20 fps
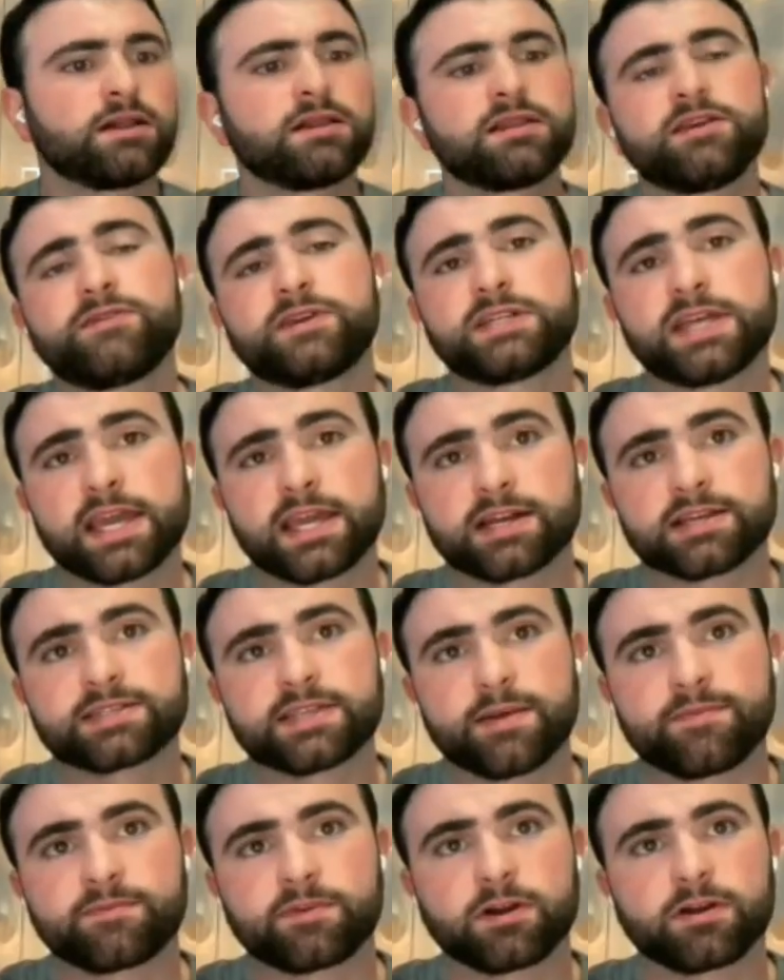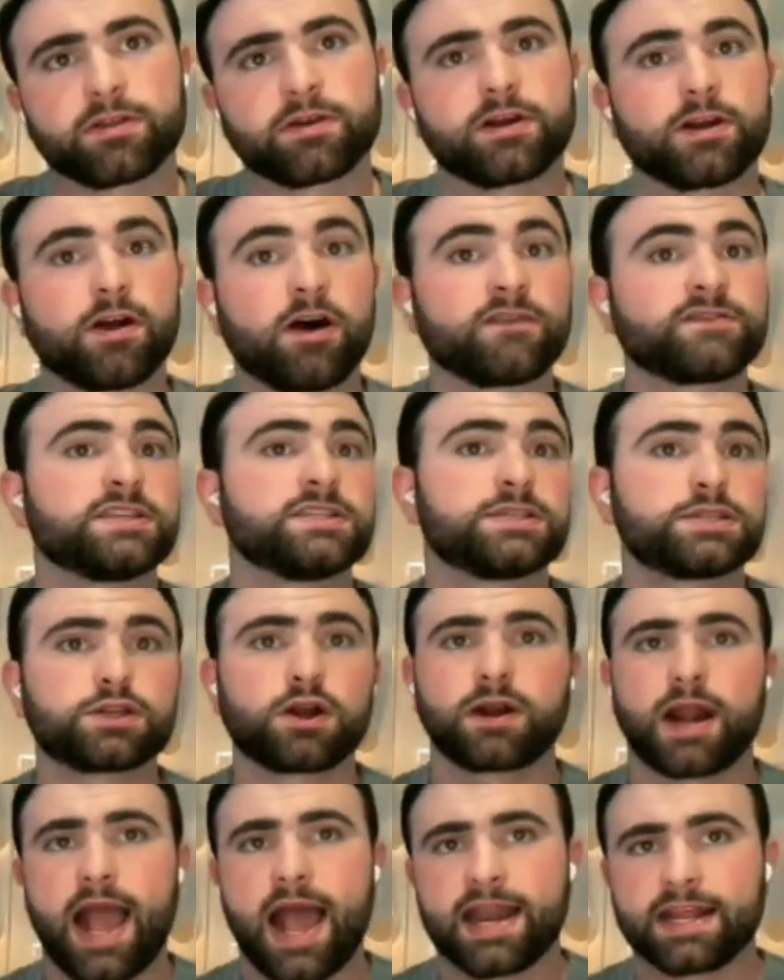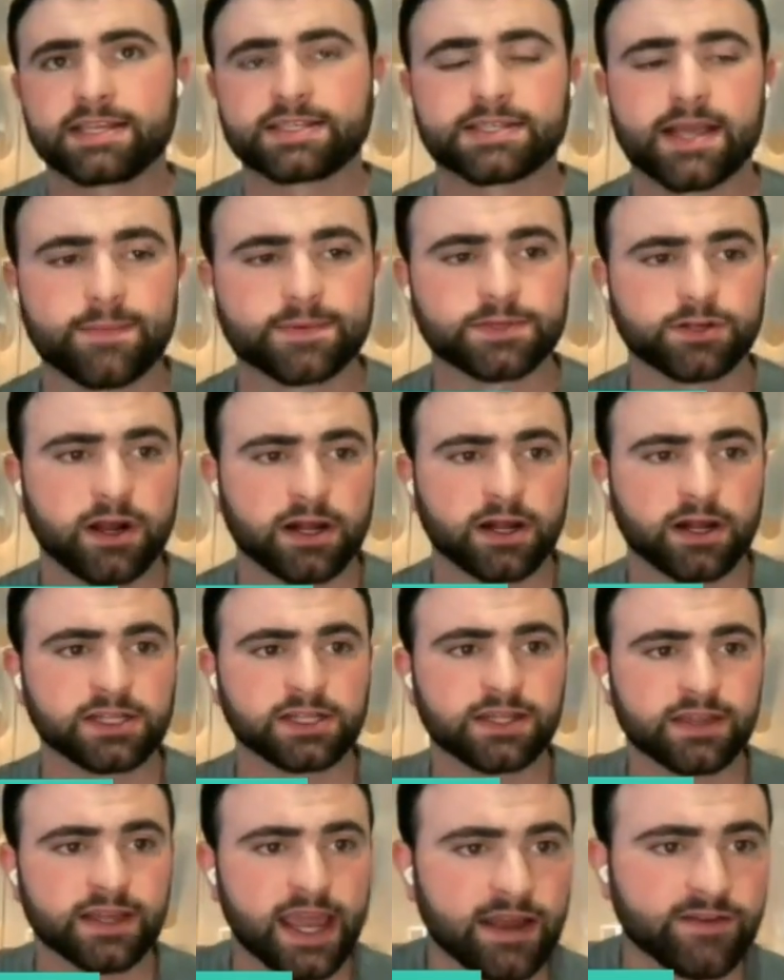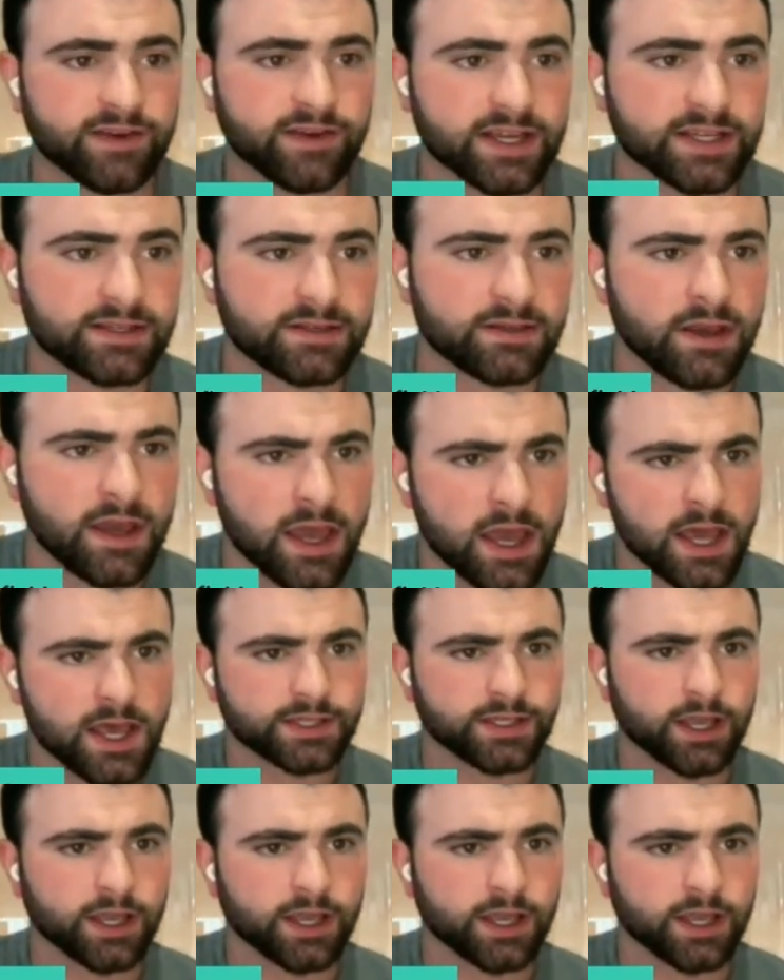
and it'll even take it a step further and often start adding steps directly to the canvas.